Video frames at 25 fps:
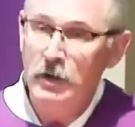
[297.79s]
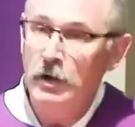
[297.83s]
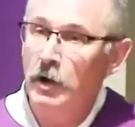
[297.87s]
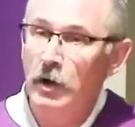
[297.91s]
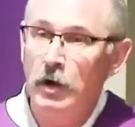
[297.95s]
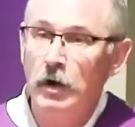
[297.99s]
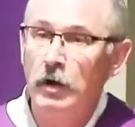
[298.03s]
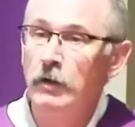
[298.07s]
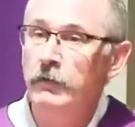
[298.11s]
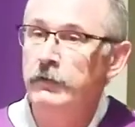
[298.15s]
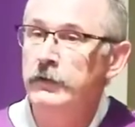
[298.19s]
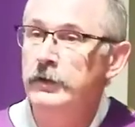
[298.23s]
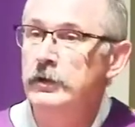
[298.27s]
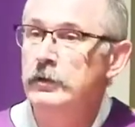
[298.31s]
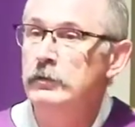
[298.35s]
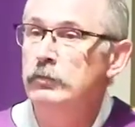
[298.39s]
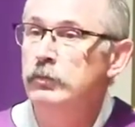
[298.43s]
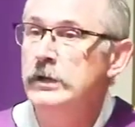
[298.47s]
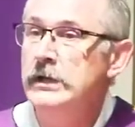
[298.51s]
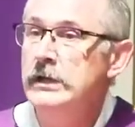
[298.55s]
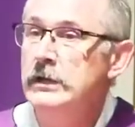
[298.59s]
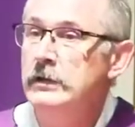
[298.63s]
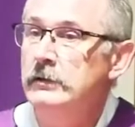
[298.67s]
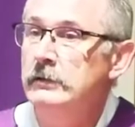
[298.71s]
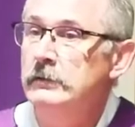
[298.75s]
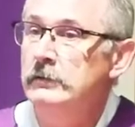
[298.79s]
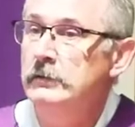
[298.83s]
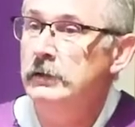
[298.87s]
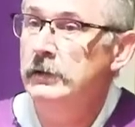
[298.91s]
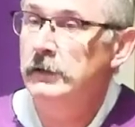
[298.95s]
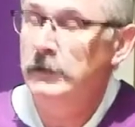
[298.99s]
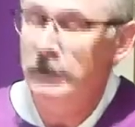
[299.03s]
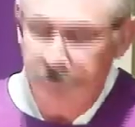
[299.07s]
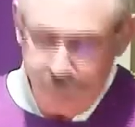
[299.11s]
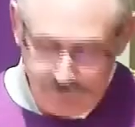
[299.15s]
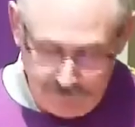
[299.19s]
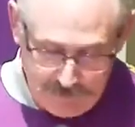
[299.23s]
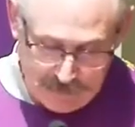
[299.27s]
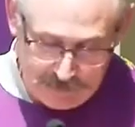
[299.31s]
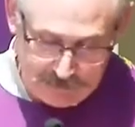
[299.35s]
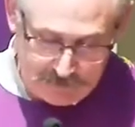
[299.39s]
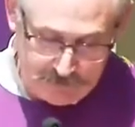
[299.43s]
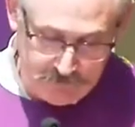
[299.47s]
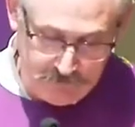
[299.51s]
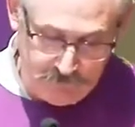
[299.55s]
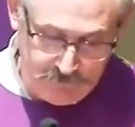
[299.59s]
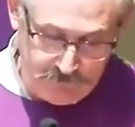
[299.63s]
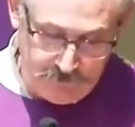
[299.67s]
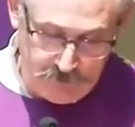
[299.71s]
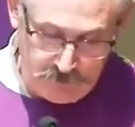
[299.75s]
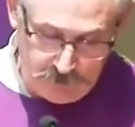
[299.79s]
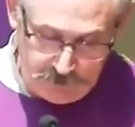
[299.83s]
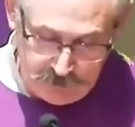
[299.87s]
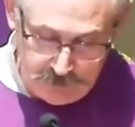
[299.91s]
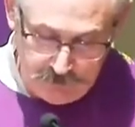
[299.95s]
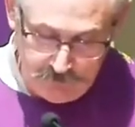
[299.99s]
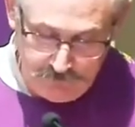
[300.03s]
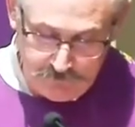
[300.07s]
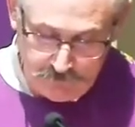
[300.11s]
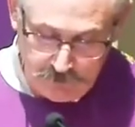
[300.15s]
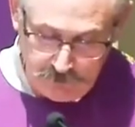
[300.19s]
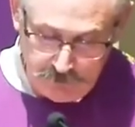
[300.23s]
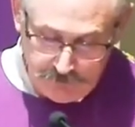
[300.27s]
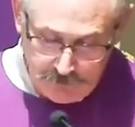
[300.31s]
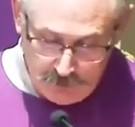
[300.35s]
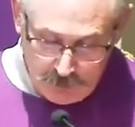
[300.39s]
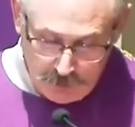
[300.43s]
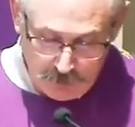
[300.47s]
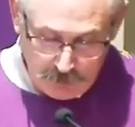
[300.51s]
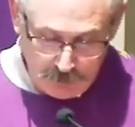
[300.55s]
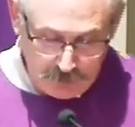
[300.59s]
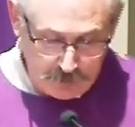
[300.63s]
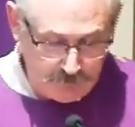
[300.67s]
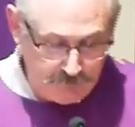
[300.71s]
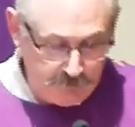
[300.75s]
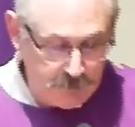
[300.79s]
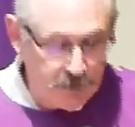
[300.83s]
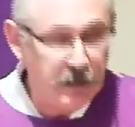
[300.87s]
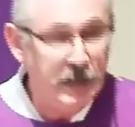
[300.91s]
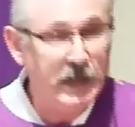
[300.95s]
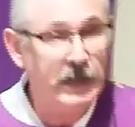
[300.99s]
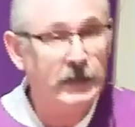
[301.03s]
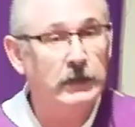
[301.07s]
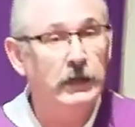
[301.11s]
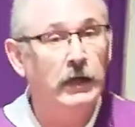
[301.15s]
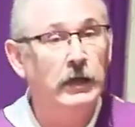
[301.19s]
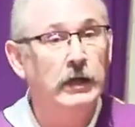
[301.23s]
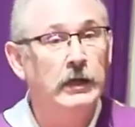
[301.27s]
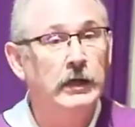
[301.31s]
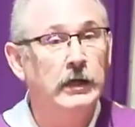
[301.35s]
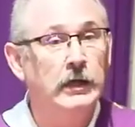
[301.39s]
all that is weak and defective and sinful in the hearts of the elect,